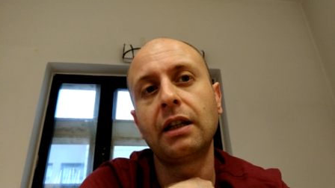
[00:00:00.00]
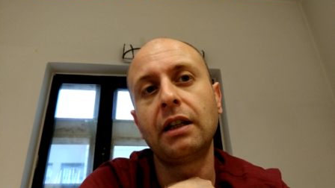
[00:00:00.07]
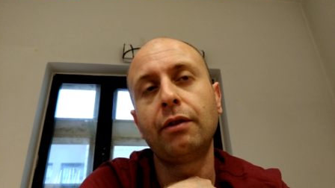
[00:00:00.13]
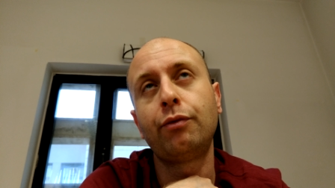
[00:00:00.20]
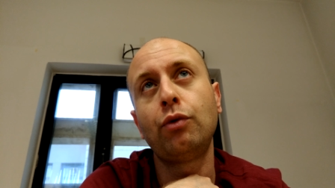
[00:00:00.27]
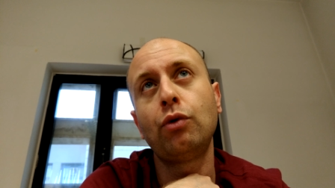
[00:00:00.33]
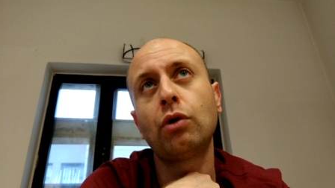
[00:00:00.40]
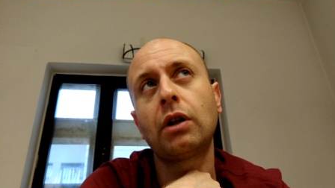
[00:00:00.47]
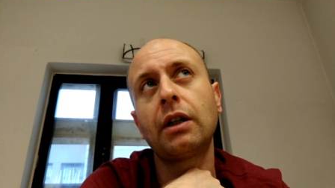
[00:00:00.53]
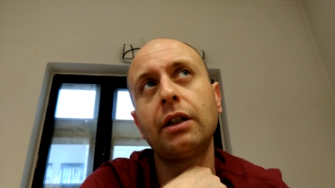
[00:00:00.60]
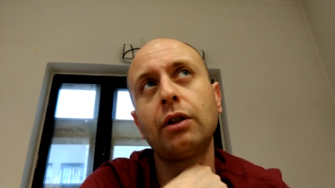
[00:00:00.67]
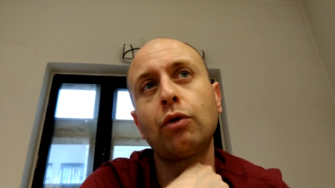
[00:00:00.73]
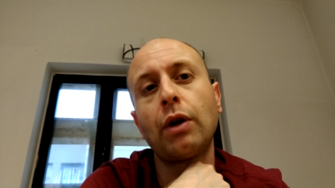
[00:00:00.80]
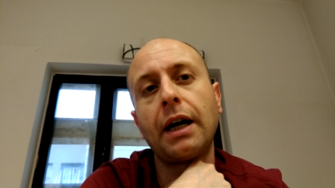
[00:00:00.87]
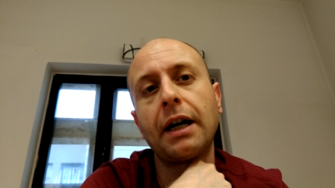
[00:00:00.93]
If you are
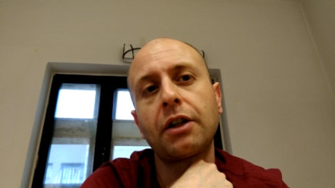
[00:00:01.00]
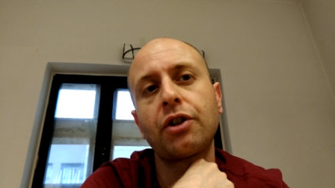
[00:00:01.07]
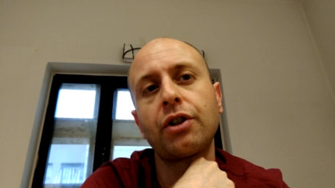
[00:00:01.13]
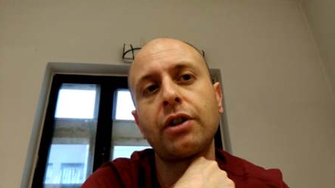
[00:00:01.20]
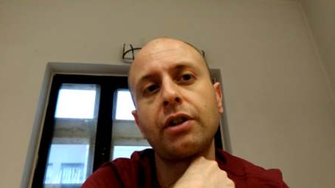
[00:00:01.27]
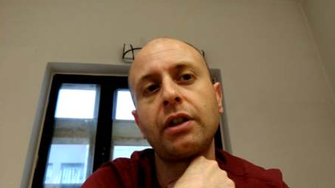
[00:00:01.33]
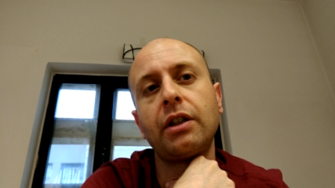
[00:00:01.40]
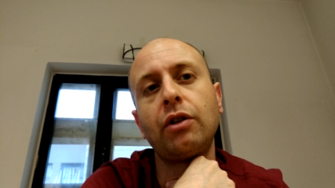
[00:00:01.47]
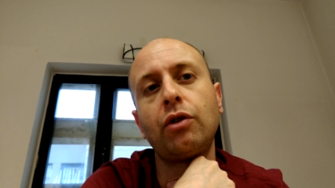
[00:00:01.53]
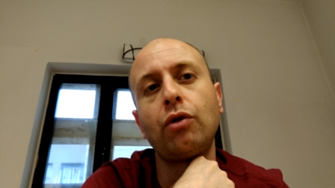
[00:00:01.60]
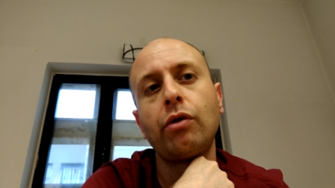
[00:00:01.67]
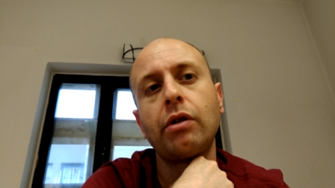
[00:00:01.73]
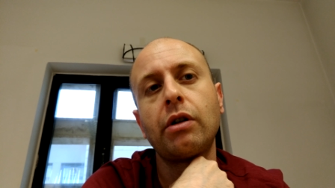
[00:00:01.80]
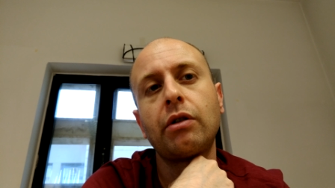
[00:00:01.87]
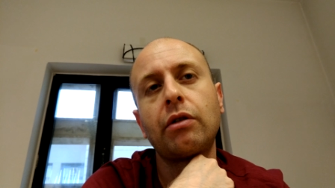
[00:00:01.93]
into action, into
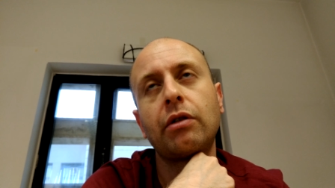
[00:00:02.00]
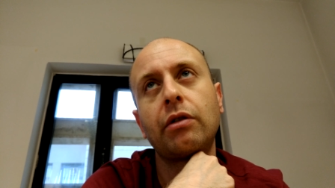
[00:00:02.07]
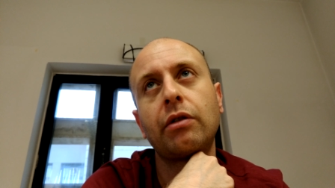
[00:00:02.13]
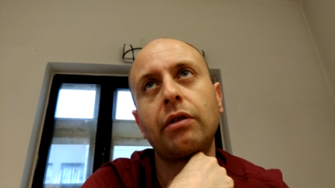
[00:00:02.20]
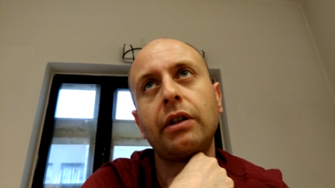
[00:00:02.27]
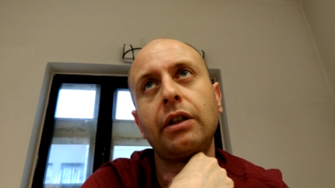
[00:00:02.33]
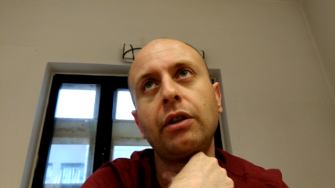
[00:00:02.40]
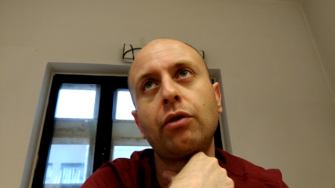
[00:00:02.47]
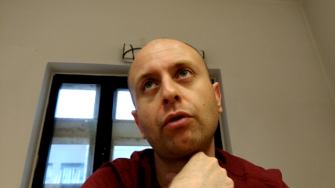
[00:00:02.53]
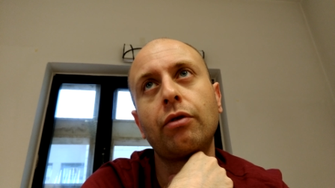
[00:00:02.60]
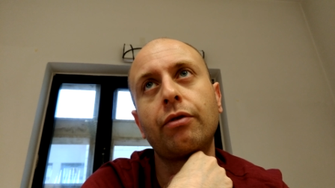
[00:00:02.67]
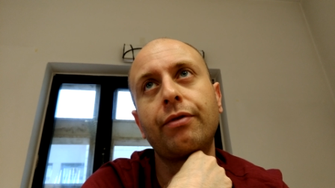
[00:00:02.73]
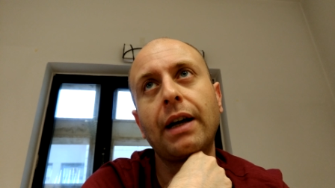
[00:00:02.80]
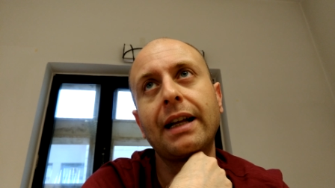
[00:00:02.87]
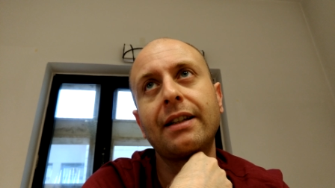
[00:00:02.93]
your, into
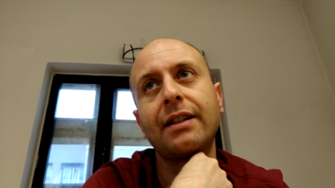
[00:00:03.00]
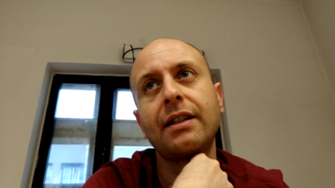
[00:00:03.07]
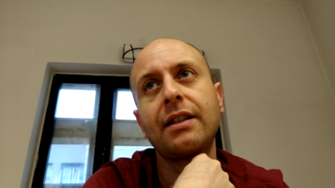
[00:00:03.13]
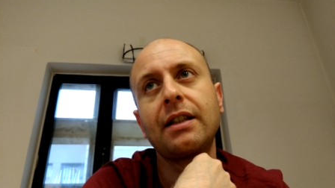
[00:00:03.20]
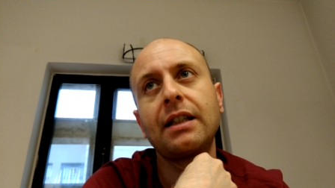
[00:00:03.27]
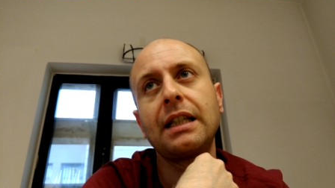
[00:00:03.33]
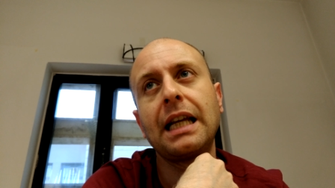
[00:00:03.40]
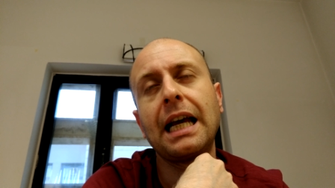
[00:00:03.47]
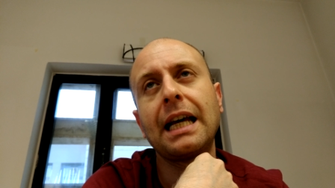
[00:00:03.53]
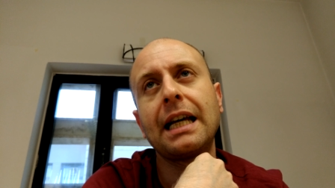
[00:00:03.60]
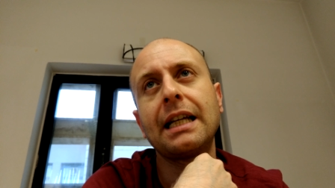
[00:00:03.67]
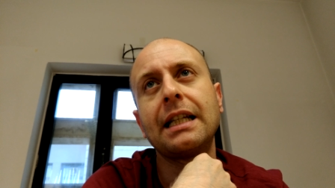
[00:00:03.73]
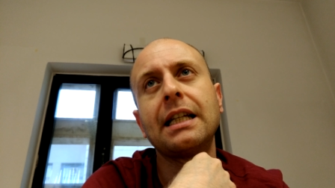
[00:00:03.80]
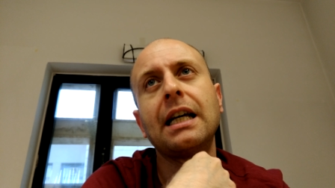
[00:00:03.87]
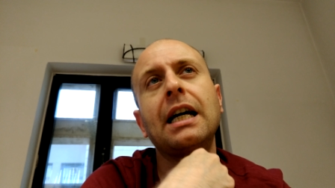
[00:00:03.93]
fantasy,
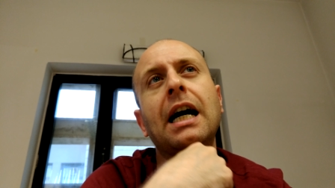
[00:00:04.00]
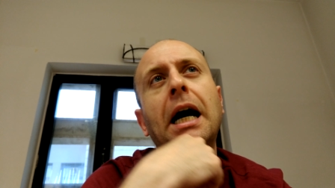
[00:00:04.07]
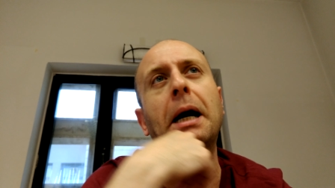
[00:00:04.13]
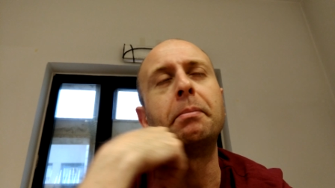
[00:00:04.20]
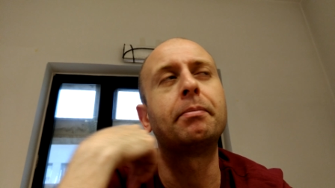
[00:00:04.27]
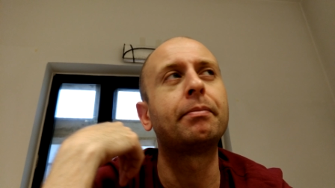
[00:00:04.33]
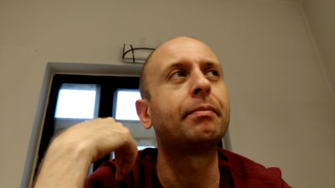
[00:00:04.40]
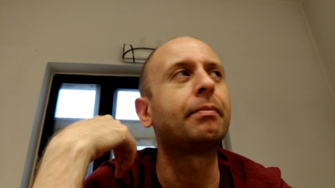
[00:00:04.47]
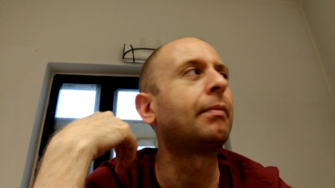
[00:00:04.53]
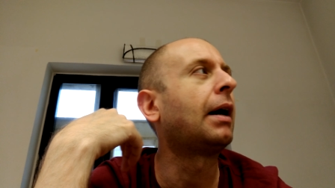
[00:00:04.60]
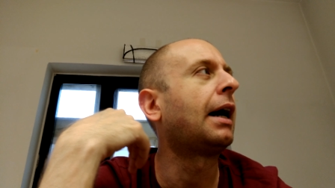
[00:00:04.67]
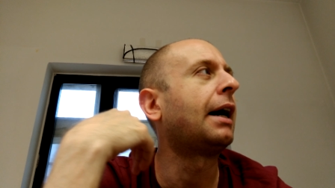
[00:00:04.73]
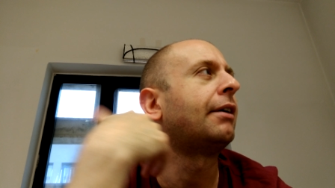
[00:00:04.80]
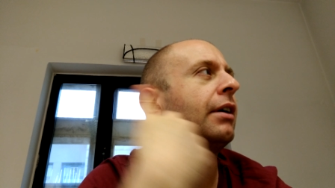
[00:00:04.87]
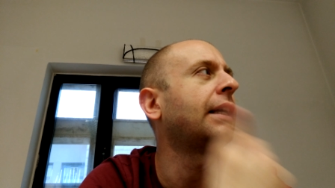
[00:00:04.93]
and I'm
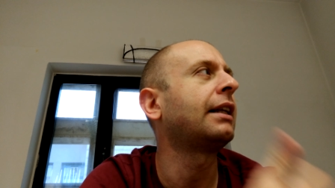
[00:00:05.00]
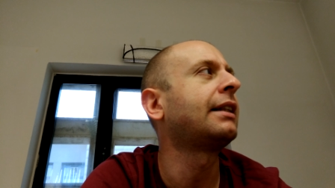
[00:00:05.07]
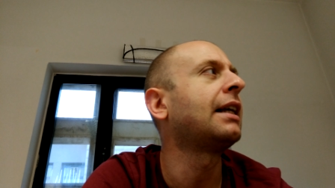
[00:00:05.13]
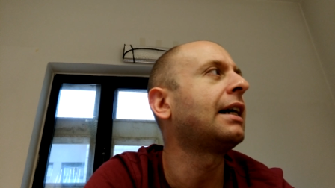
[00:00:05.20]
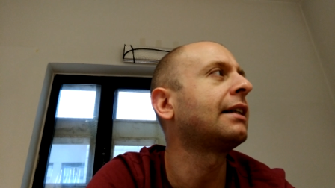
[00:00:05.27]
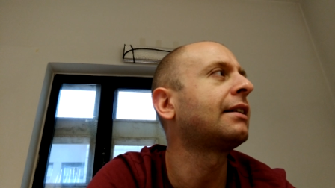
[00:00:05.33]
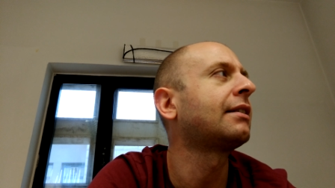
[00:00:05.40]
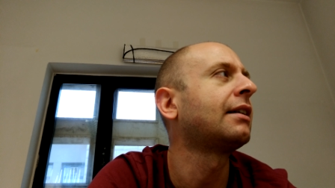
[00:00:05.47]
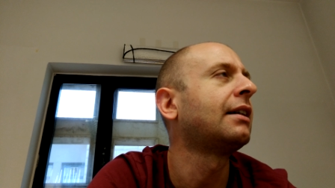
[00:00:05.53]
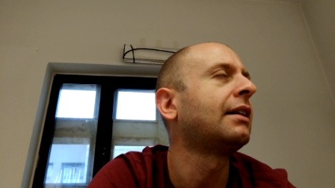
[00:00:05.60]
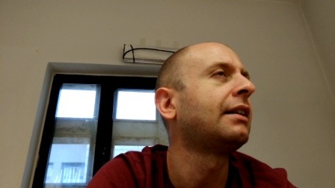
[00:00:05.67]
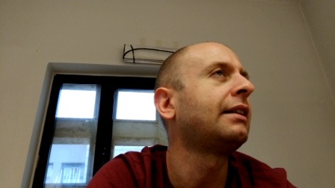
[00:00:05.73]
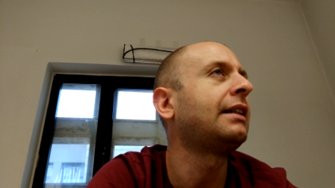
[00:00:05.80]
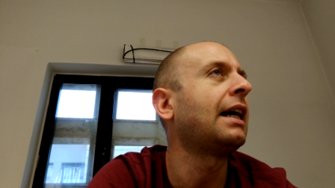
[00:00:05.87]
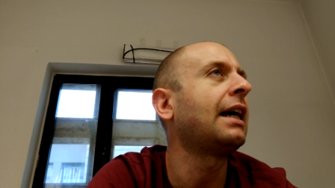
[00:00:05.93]
I read that
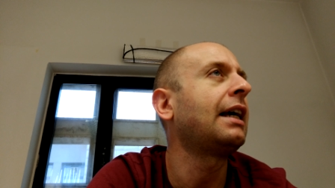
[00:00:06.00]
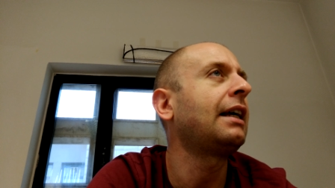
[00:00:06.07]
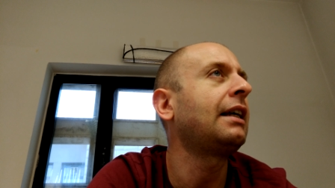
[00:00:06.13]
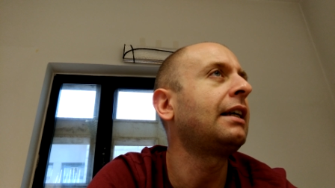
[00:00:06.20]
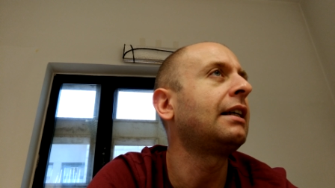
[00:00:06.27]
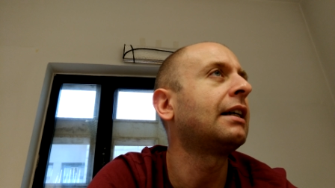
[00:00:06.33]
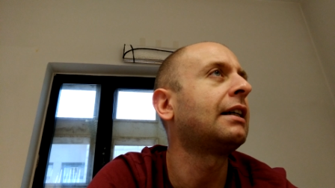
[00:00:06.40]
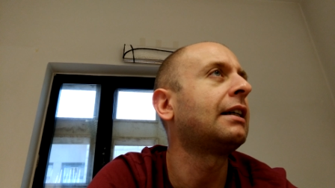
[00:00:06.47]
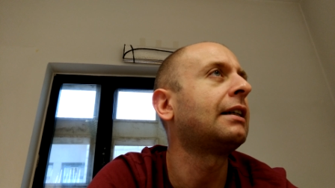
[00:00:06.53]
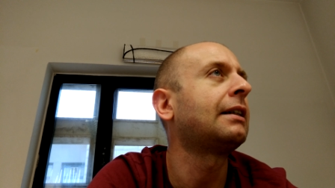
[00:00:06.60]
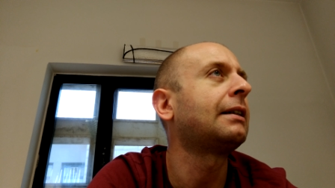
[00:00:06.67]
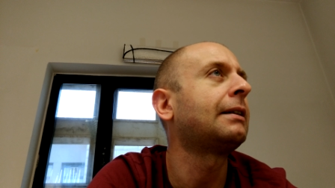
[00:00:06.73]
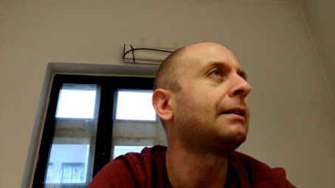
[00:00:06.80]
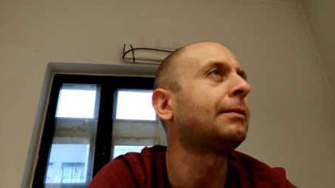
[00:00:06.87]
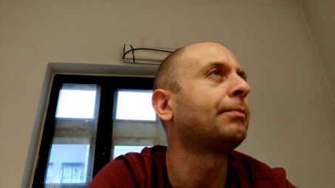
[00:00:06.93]
they
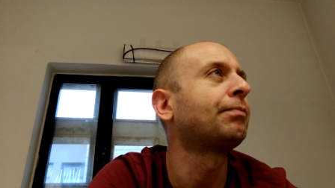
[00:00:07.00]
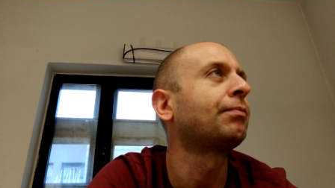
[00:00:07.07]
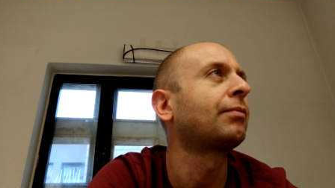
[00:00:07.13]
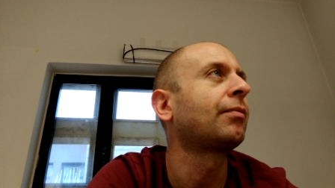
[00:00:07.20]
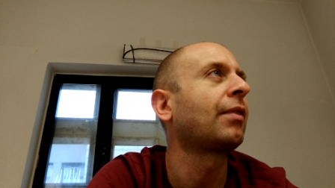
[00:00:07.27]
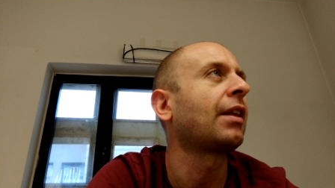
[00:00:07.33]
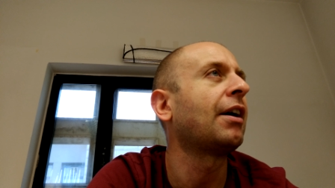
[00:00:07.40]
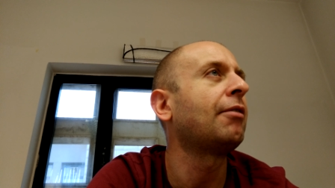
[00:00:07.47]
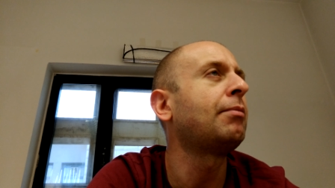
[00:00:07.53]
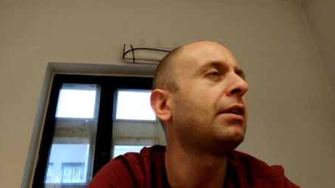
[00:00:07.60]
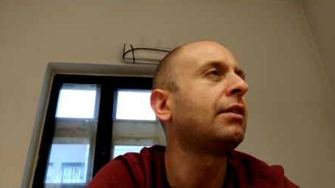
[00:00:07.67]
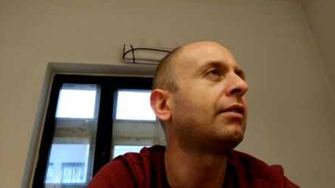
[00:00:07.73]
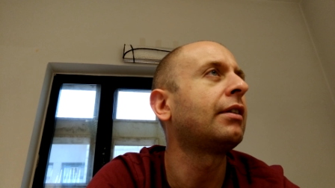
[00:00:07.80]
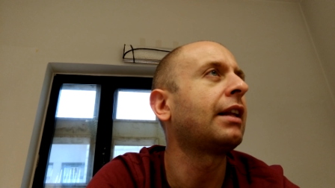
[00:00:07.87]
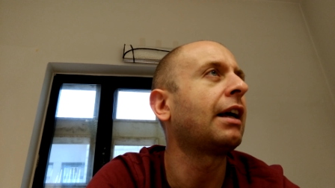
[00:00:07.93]
uh, have
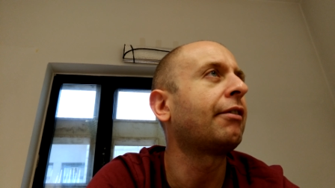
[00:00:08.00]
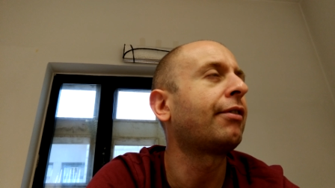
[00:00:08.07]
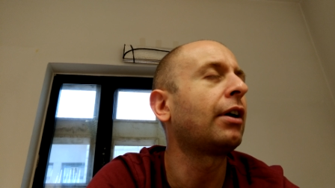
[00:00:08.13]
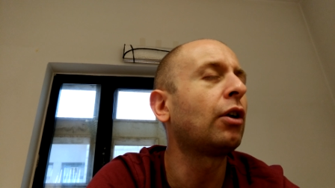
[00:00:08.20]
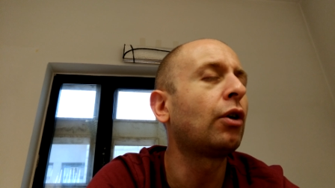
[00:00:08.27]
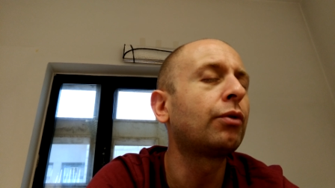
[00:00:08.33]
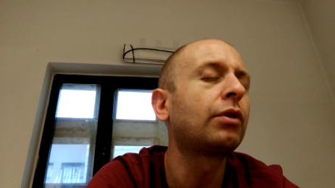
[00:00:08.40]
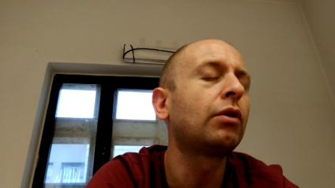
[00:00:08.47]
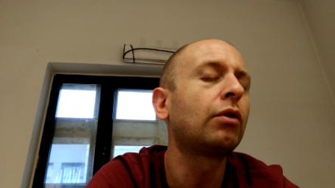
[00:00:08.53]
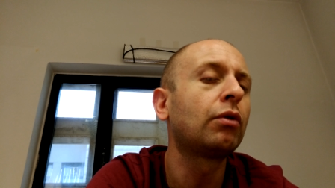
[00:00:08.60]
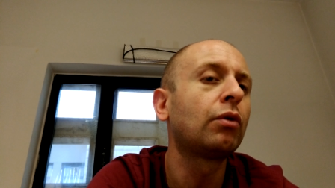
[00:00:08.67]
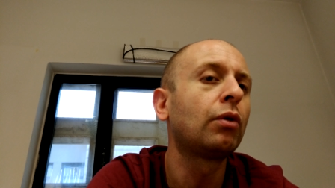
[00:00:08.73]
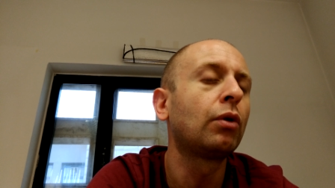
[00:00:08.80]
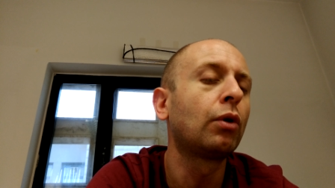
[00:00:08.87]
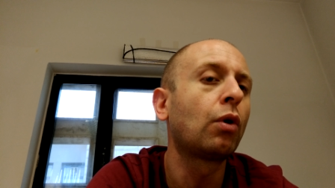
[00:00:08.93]
been they follow the
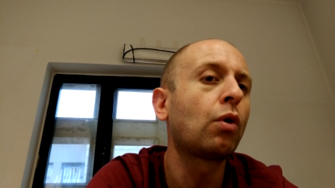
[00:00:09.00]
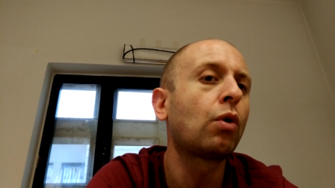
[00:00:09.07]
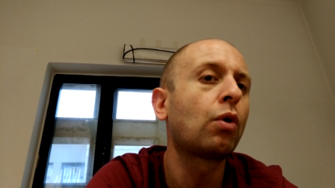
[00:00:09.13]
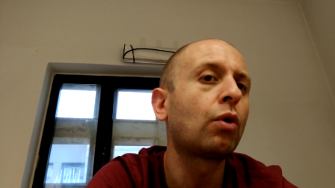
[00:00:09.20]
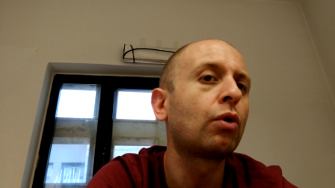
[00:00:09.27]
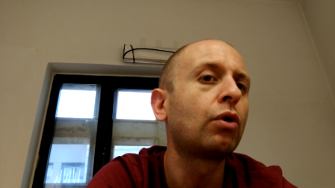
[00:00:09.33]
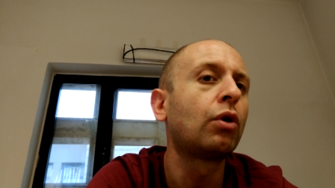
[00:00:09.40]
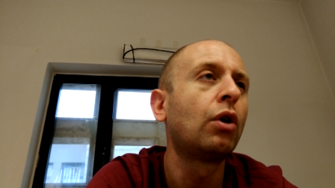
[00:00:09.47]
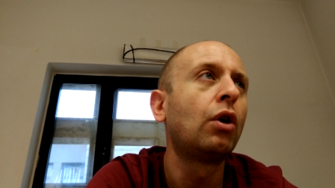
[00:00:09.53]
lore